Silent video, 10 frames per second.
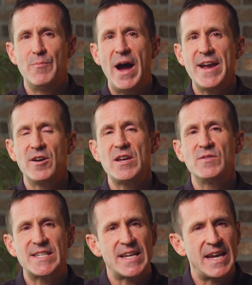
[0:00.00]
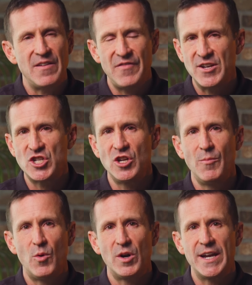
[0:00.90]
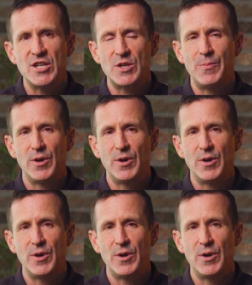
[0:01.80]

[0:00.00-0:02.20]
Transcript: The buyer uses a conventional mortgage to